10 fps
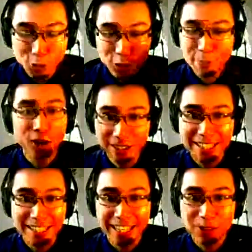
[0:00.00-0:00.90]
too many
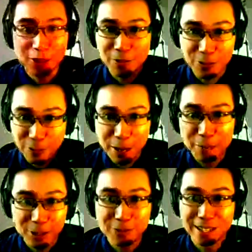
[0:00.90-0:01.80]
holidays that I don't even
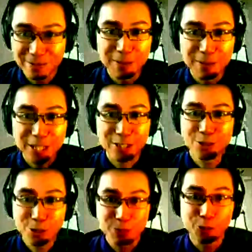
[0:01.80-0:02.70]
remember, but but make sure
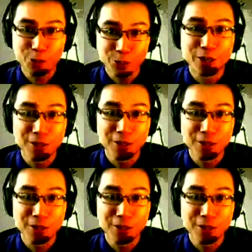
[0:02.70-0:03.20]
those boards are on,